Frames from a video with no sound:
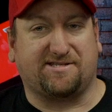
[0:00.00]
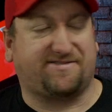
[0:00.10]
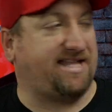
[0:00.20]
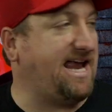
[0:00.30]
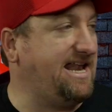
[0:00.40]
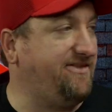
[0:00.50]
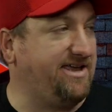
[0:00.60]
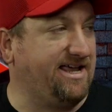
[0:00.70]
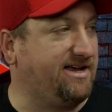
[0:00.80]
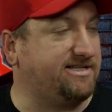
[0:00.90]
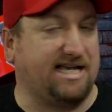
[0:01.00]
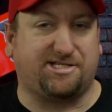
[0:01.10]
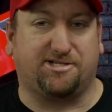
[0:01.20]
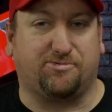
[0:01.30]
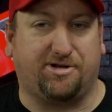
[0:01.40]
will stand at the end because that's
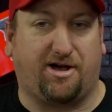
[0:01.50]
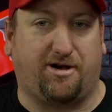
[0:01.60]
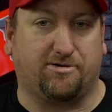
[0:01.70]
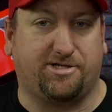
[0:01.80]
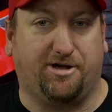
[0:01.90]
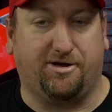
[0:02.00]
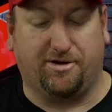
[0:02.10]
just what Dogs do.